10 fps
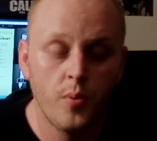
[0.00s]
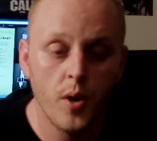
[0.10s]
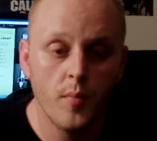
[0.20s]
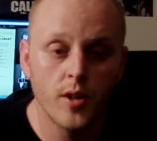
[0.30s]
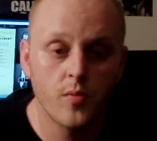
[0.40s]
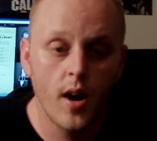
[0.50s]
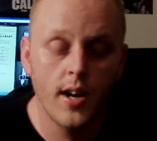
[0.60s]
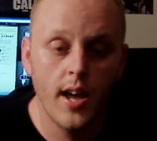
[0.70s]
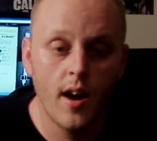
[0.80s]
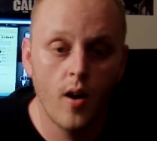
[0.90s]
pretty much
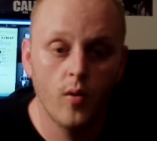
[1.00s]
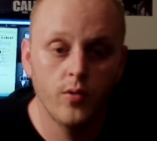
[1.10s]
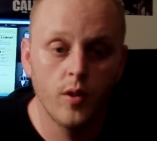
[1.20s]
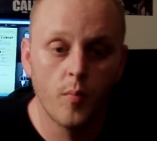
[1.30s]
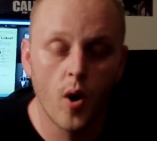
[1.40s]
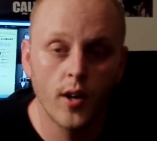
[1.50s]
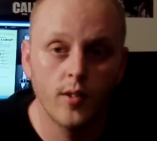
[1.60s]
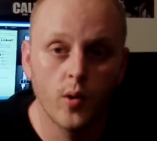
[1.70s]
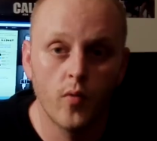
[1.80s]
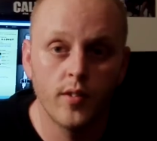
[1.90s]
right now, the
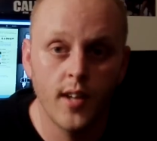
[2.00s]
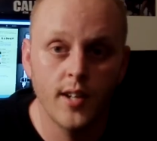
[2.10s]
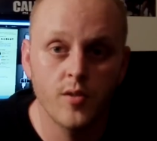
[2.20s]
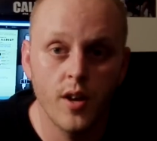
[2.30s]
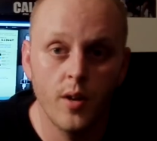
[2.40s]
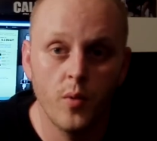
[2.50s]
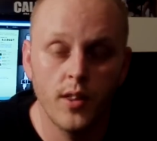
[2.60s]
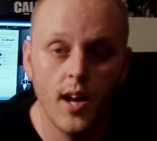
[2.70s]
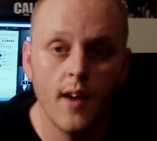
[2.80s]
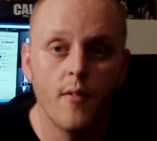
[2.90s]
market's oversaturated
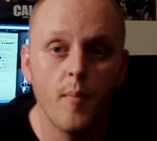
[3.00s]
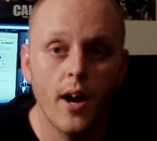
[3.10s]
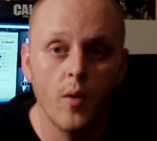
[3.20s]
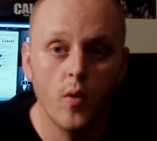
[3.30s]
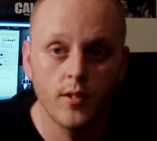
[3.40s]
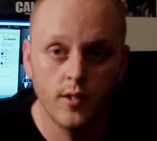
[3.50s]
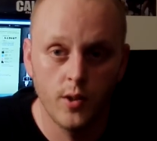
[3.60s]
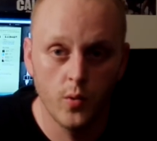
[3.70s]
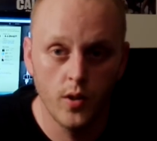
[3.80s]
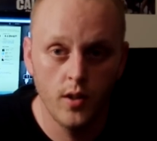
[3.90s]
with everybody wants
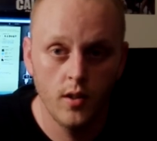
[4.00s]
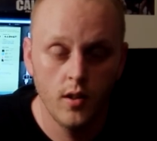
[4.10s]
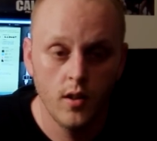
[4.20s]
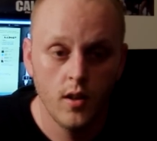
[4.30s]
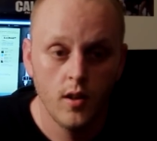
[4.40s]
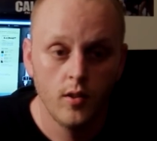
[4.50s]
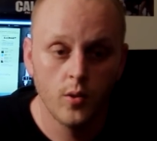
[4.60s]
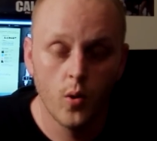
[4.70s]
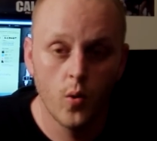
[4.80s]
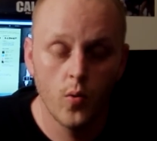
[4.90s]
to do it.
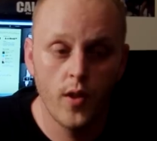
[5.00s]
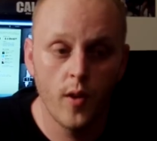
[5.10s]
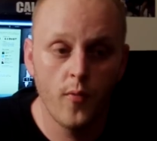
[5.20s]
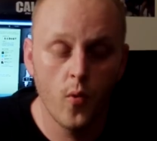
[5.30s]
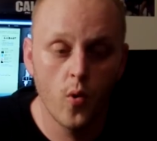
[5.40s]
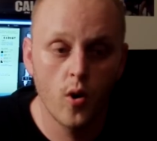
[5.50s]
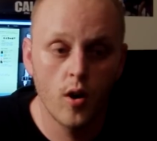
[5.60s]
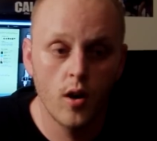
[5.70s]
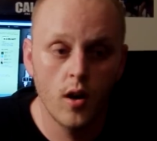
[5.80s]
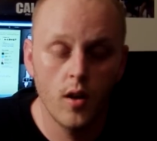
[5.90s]
So,
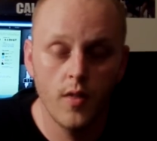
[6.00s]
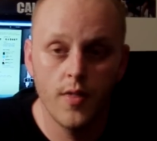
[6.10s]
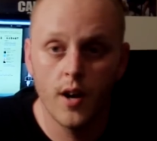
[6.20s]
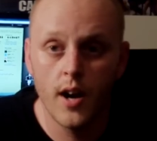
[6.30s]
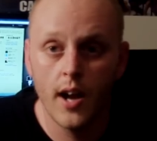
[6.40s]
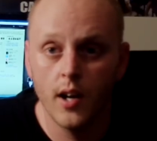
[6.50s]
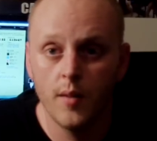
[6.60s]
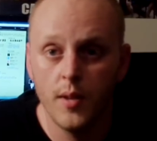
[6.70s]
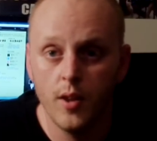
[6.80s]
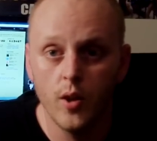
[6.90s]
therefore, they're not
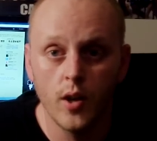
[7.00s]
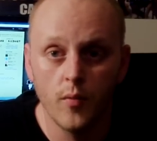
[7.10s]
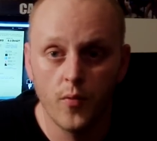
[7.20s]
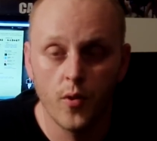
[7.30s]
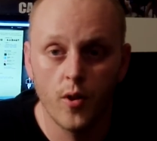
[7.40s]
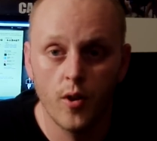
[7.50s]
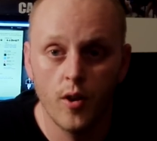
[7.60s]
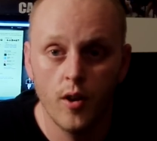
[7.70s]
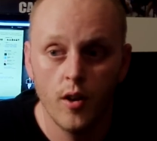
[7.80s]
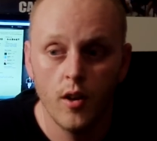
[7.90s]
going to be looking
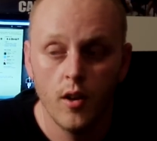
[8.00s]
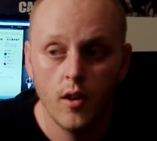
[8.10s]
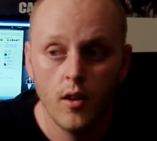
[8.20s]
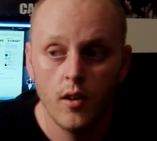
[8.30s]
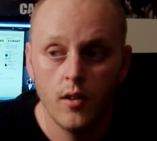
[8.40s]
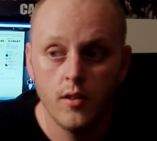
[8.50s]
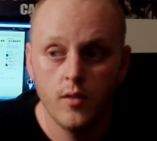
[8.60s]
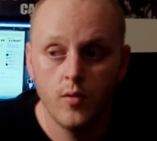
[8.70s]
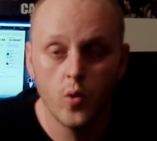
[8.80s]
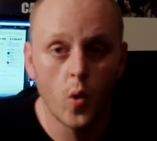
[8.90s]
for
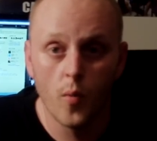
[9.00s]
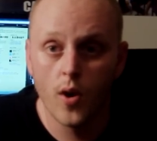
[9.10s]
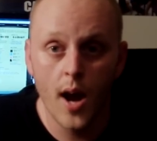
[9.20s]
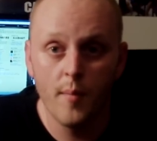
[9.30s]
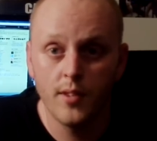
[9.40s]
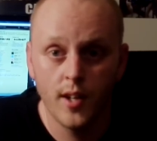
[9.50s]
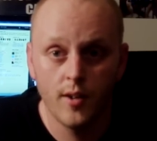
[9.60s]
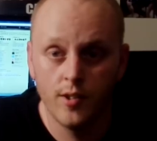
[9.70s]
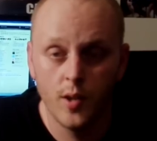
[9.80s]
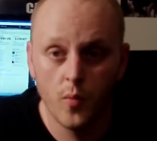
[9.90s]
normal
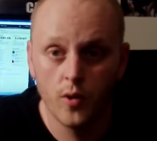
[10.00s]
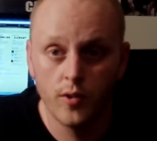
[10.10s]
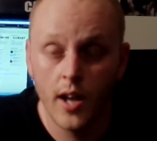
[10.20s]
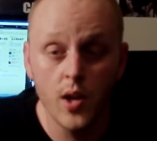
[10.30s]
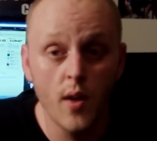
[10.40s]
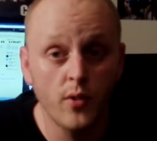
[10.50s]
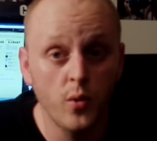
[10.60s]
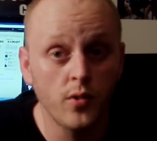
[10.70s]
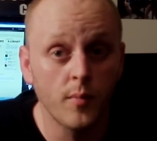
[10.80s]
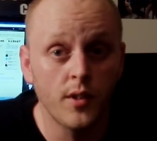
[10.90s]
commentators anymore. So now you have to
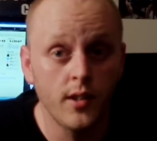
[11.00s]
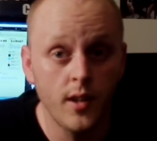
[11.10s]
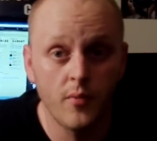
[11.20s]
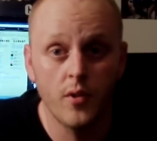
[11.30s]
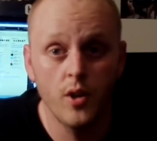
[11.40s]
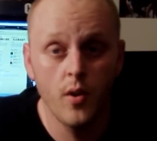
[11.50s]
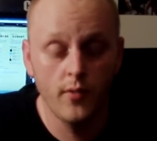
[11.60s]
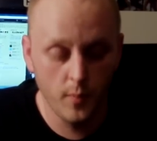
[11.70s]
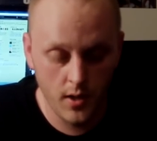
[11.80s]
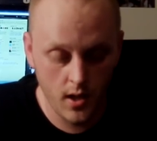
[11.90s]
do something different. You
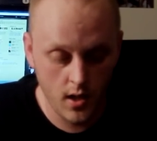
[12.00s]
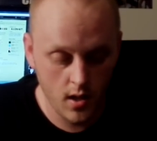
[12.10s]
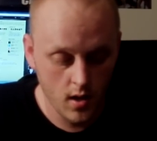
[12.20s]
have to be